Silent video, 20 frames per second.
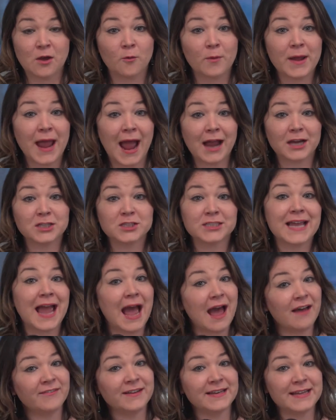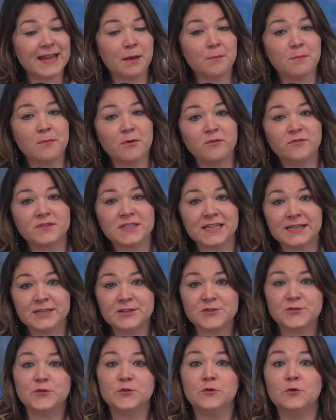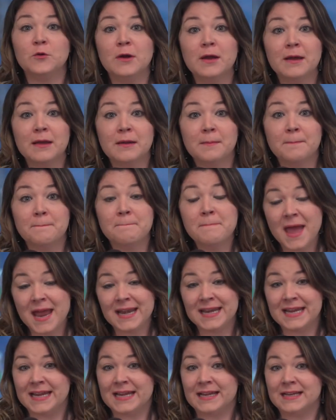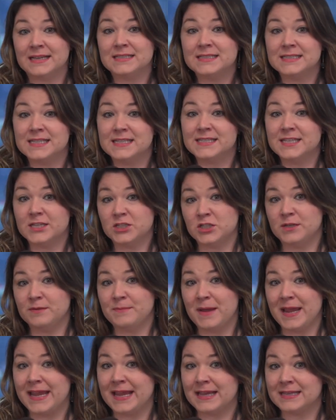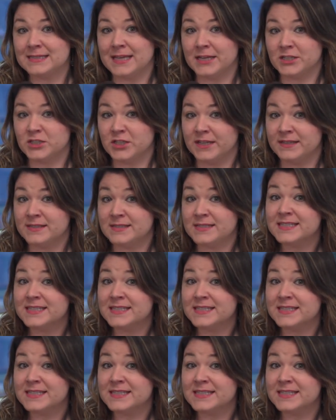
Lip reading: We actually haven't yet moved into many decision-making sessions.